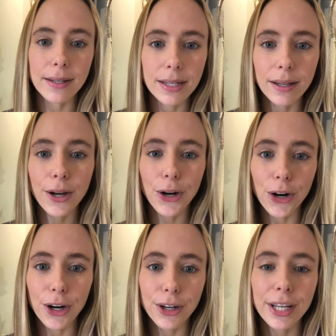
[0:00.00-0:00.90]

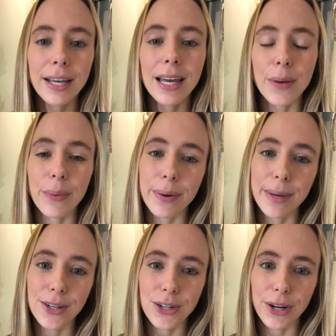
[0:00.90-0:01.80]
occurred, and we want to make
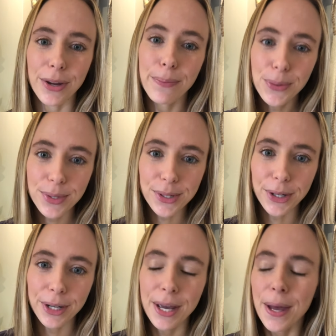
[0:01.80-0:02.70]
sure they're boosted.